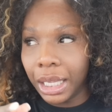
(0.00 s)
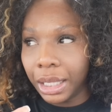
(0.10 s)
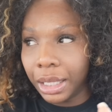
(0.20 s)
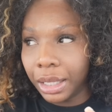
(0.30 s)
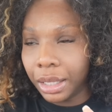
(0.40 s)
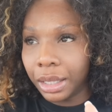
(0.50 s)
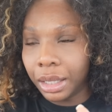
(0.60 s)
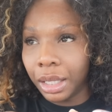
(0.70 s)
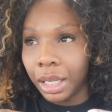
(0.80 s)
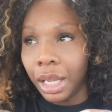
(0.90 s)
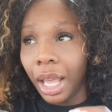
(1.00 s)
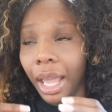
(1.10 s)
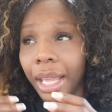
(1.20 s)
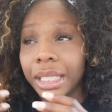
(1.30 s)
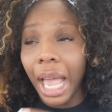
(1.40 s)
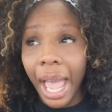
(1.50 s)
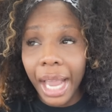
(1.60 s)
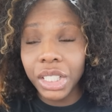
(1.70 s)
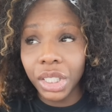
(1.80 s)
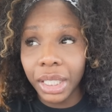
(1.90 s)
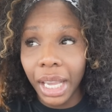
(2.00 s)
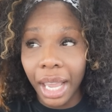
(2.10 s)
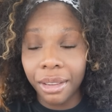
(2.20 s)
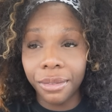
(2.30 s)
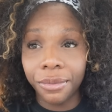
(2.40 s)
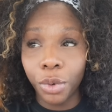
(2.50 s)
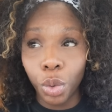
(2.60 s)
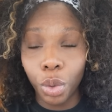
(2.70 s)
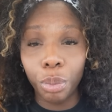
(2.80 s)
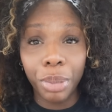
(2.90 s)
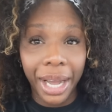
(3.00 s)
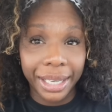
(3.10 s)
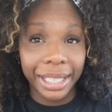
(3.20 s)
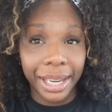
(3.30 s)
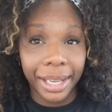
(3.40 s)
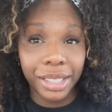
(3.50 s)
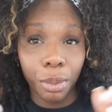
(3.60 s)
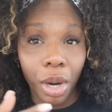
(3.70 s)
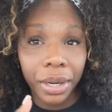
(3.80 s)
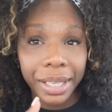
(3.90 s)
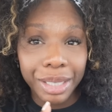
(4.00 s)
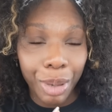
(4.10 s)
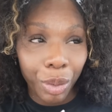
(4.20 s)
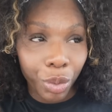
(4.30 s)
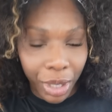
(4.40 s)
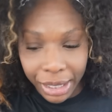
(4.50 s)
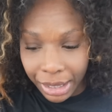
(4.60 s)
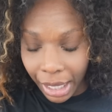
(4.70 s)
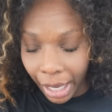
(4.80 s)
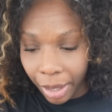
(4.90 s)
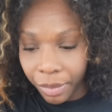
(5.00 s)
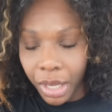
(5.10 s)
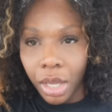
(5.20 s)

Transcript: it's actually a full body day. Tomorrow is my rest day.